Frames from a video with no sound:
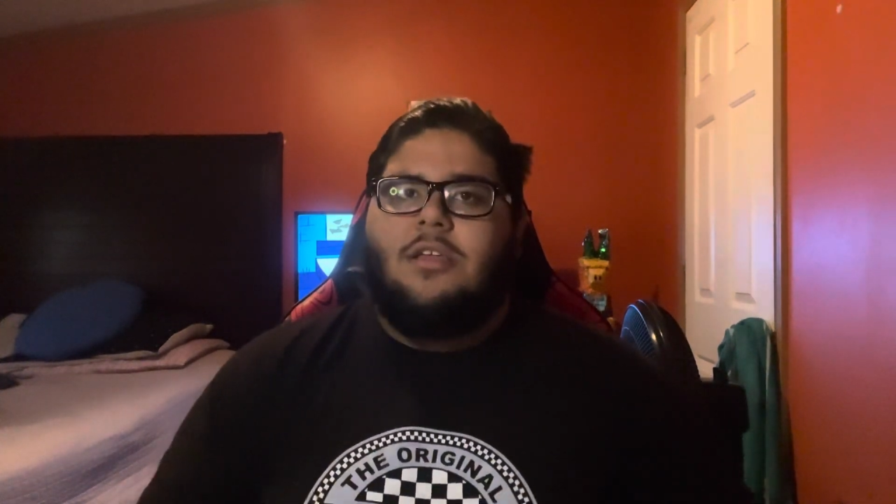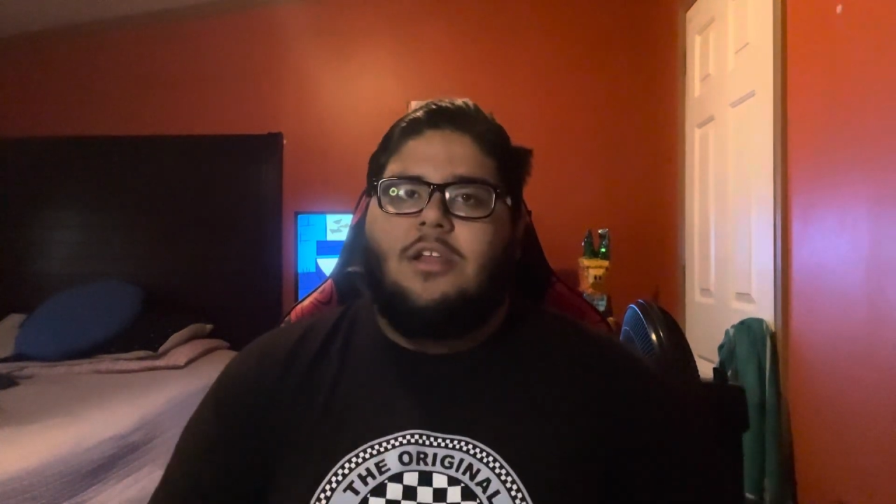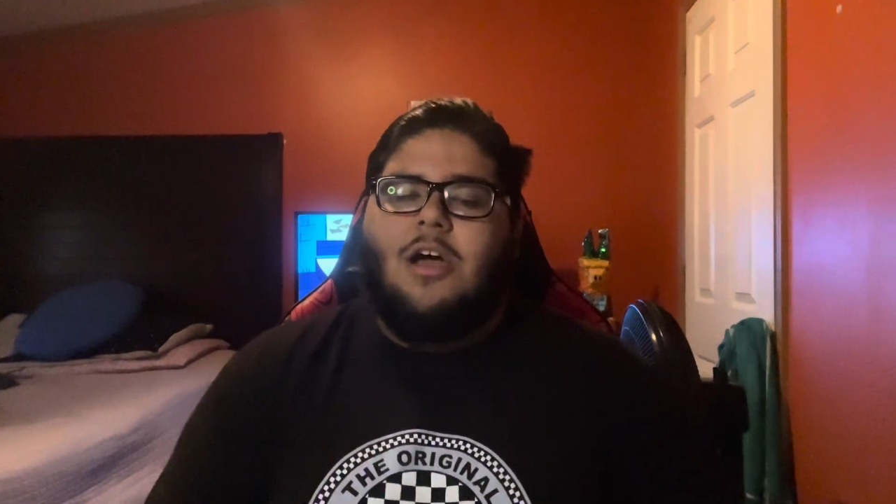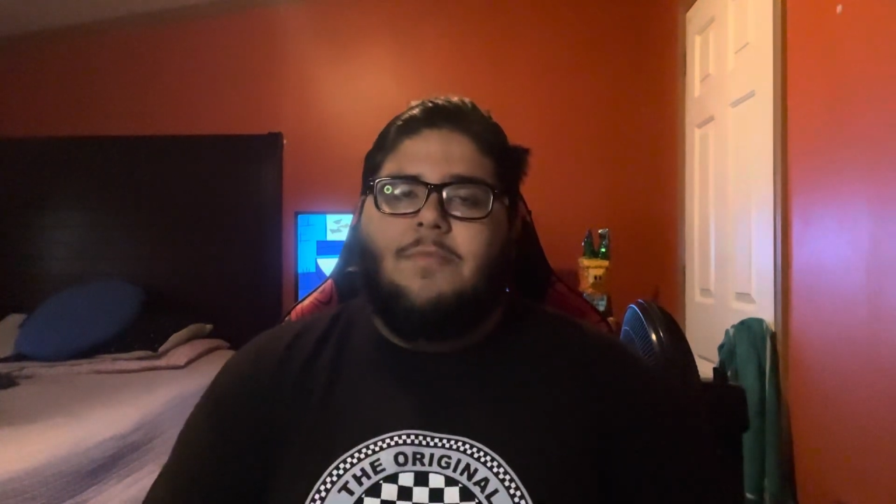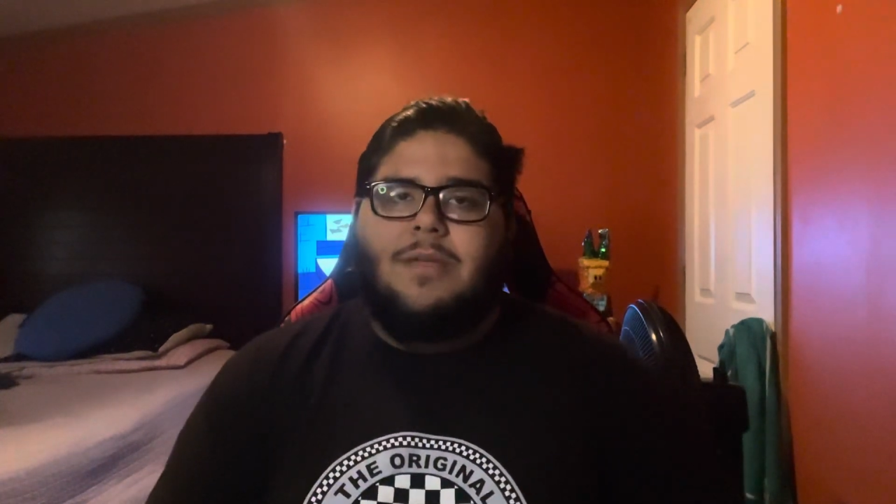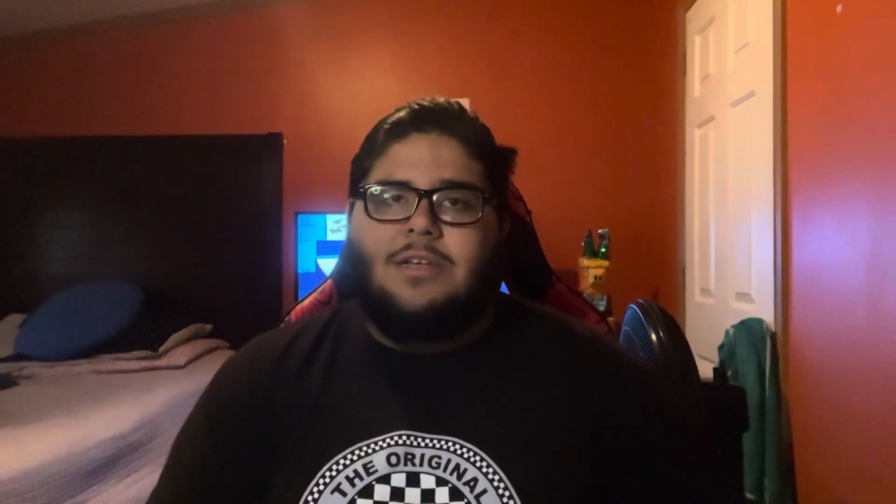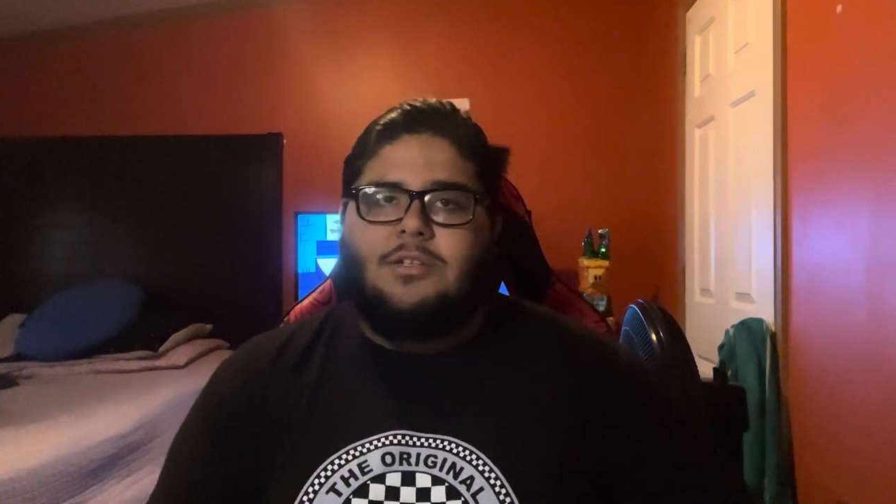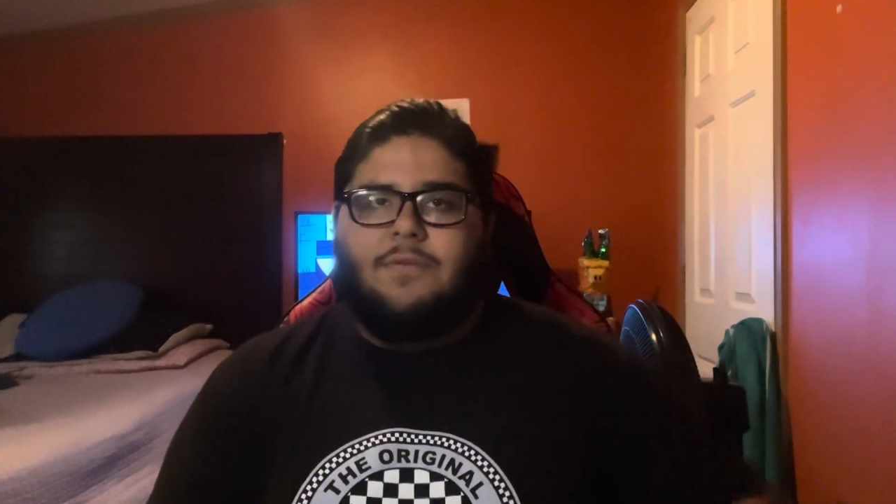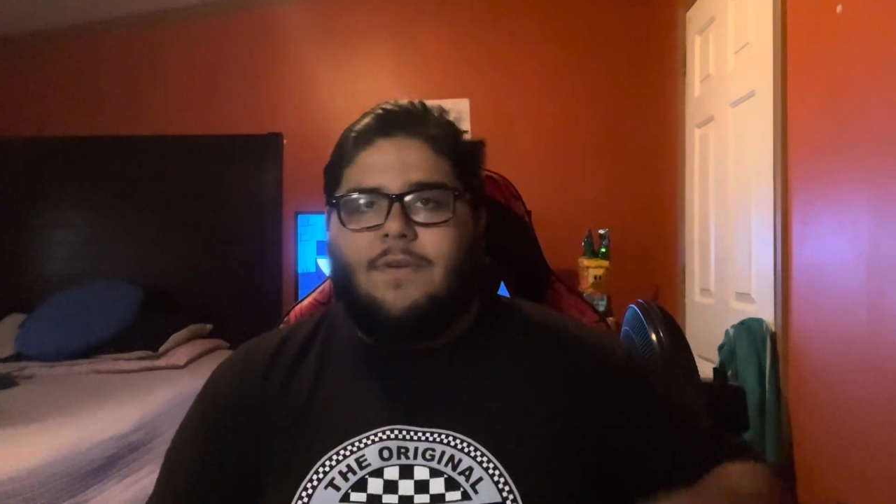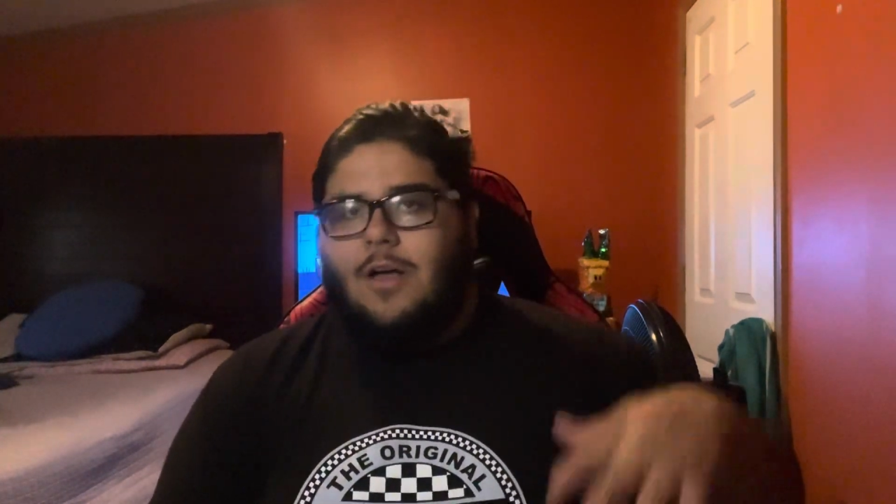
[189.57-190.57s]
you know, because
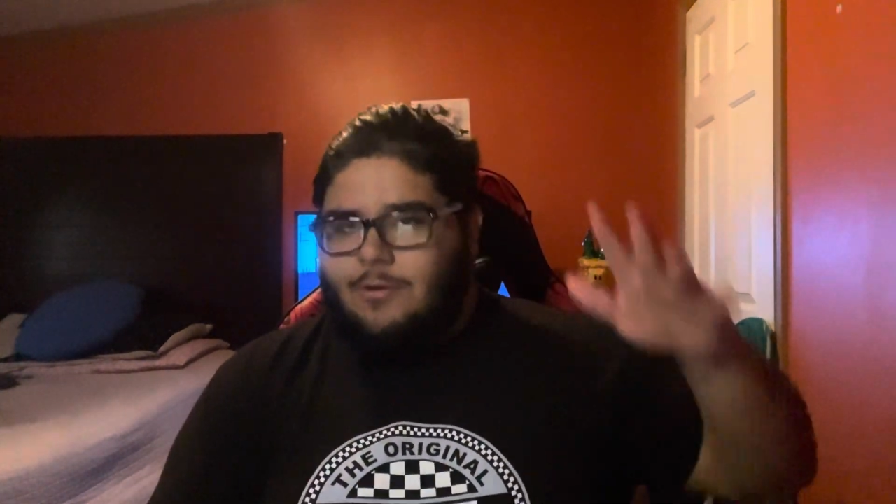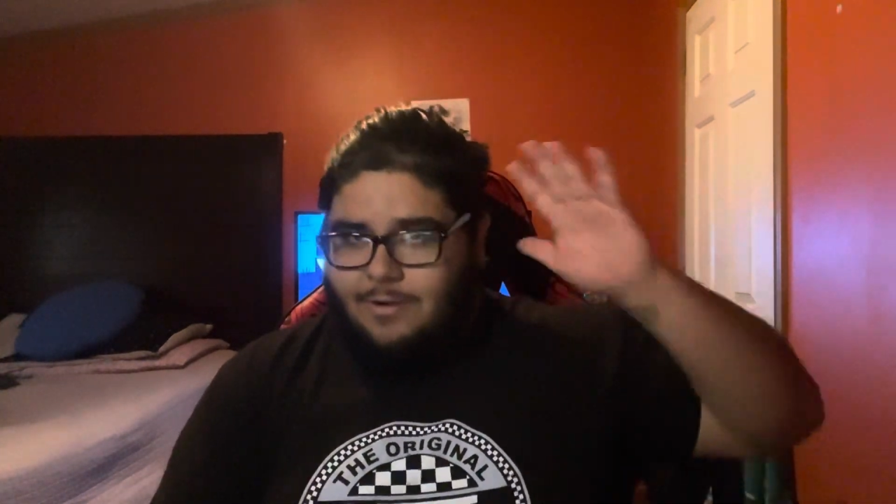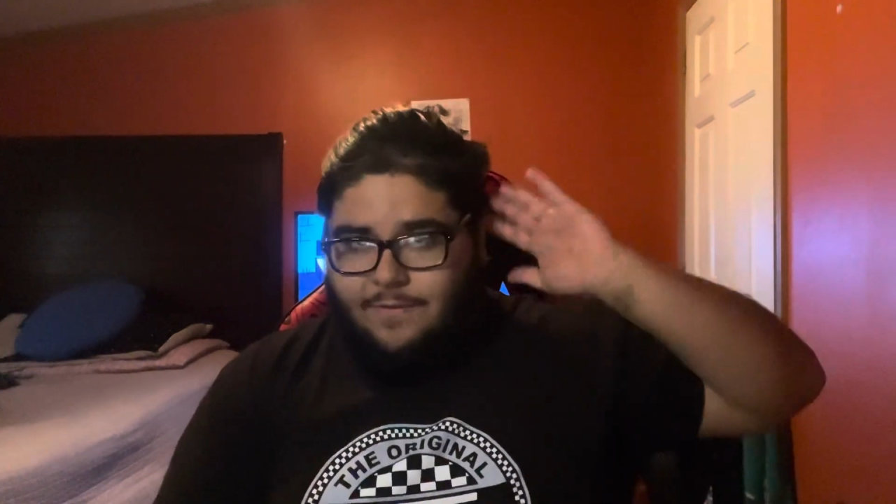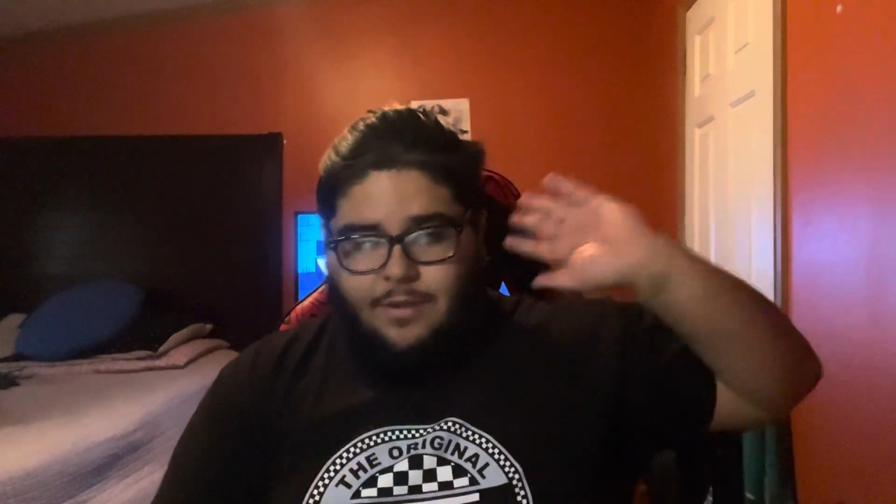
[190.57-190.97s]
her father, Ric